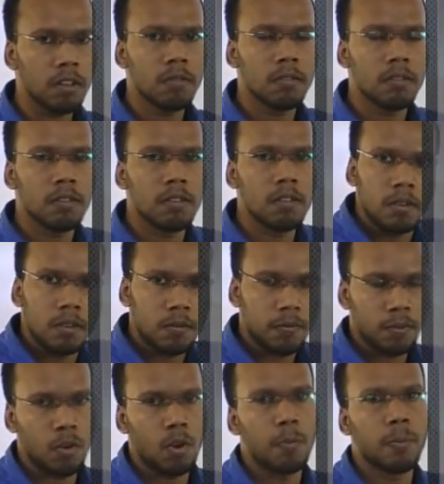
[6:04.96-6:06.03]
the
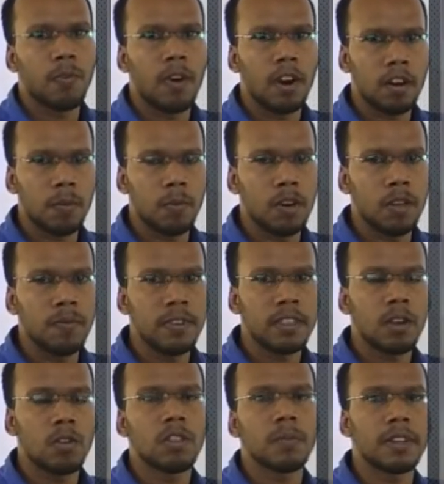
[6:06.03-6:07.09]
top of water body
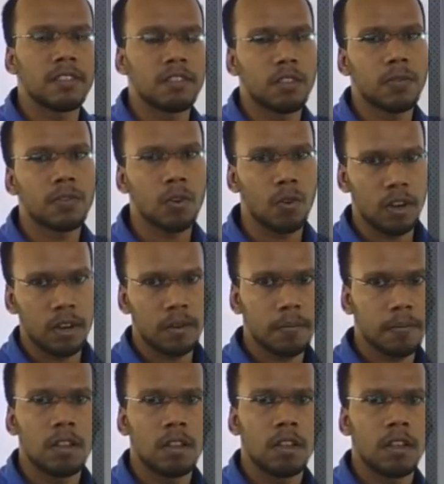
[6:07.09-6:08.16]
without the presence of soil,
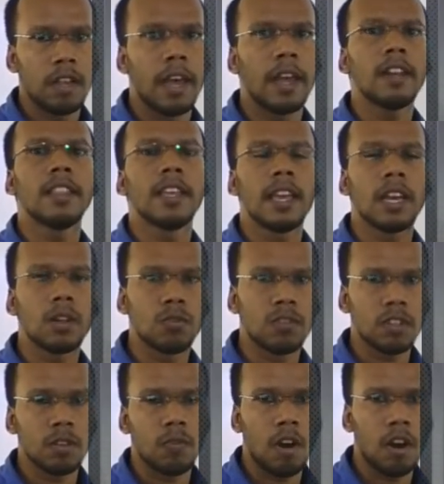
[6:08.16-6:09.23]
and they are
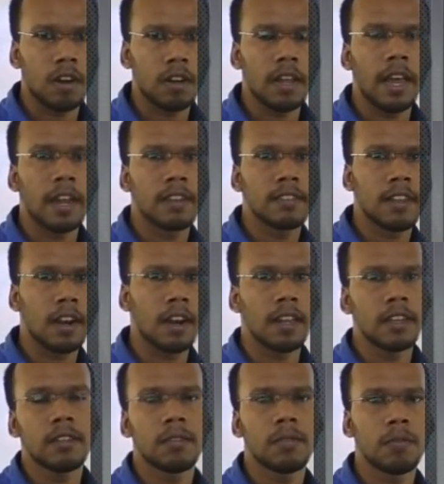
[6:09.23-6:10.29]
using the water and
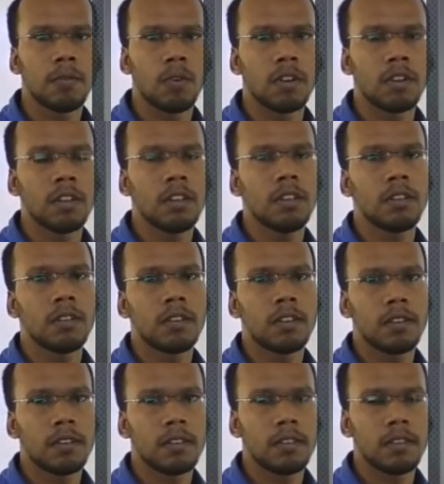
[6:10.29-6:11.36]
sunlight for the
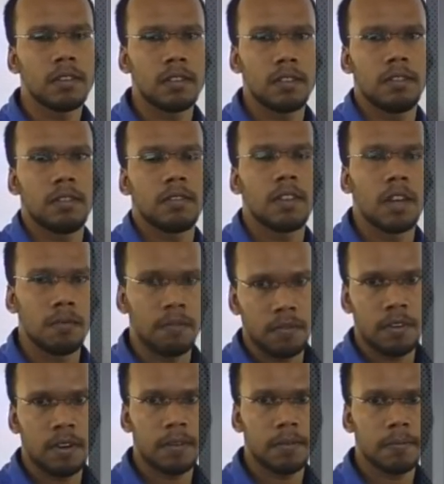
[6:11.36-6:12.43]

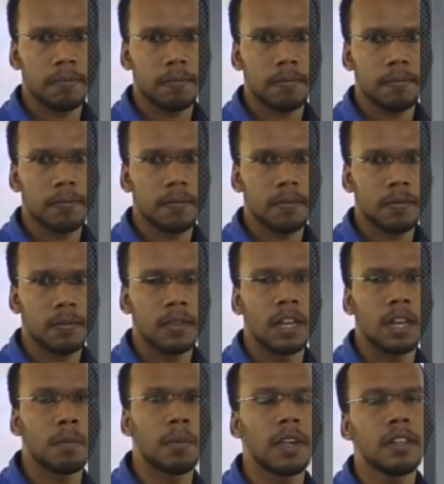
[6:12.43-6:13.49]
survival,
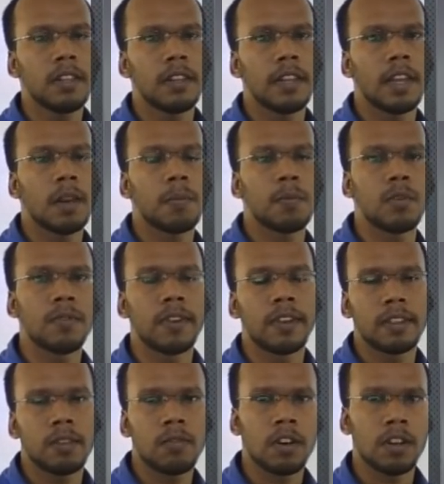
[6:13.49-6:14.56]
thereby they are
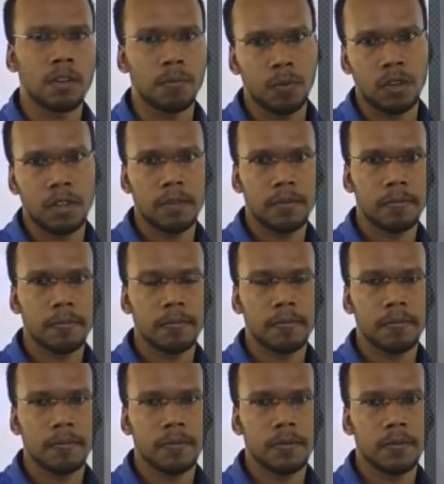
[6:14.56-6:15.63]
purifying the water body.
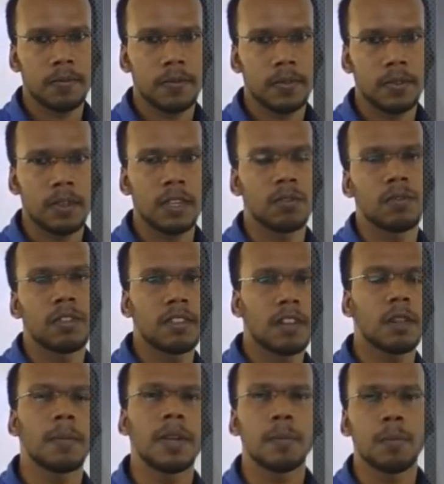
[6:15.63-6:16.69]
Okay, so these
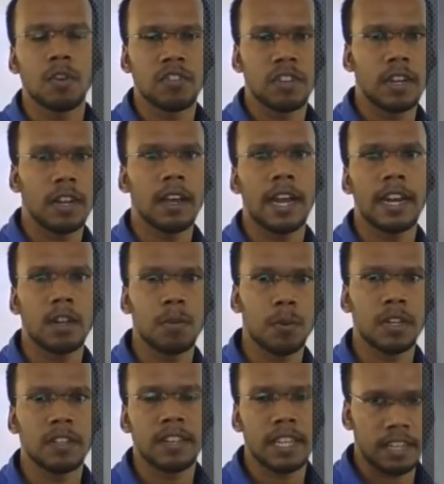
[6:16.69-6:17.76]
are the main points regarding
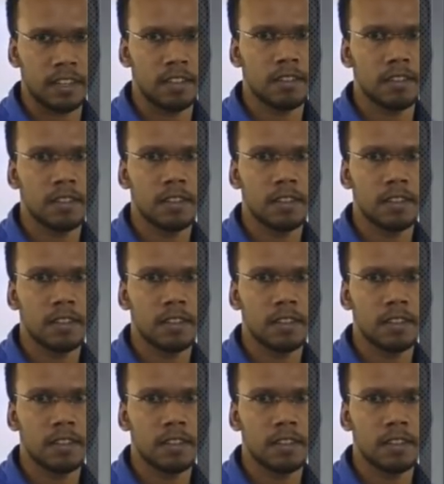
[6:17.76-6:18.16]
hydroponic technique.